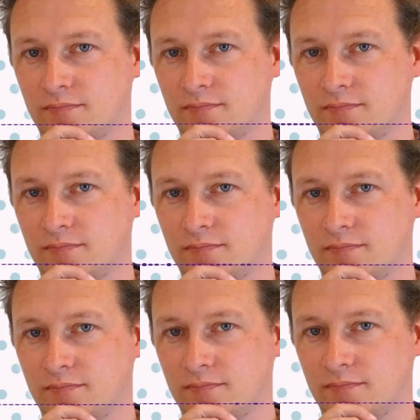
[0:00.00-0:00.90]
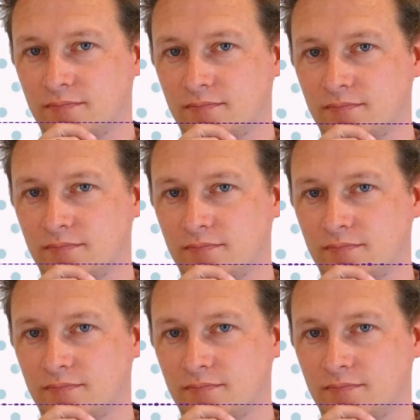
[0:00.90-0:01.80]
And to the audience,
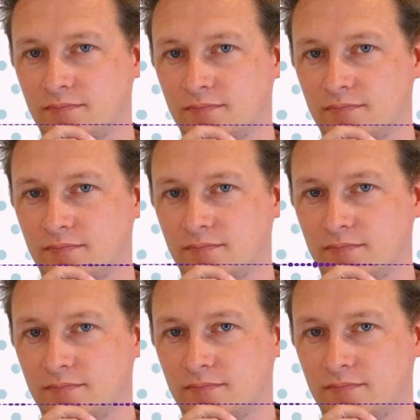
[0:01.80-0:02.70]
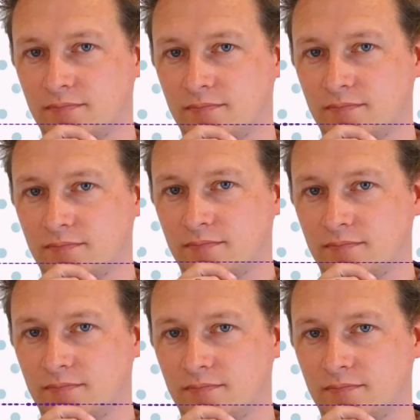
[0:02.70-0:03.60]
it looked like they tamed the lion
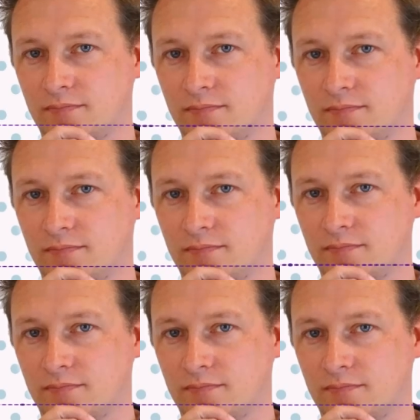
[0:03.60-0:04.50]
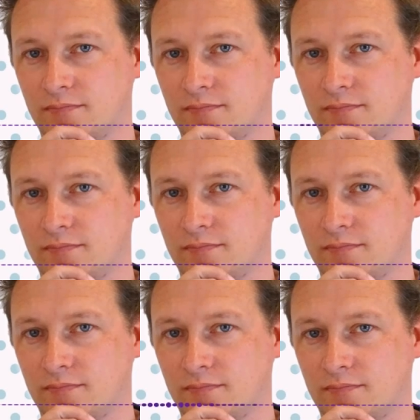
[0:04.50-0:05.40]
with just a touch,
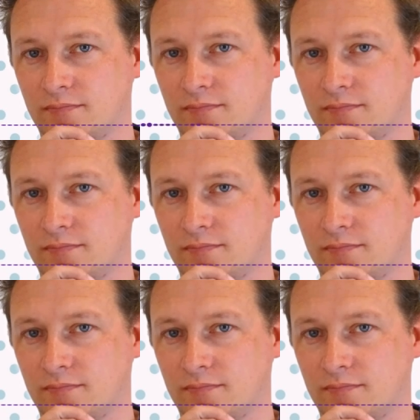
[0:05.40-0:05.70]
because the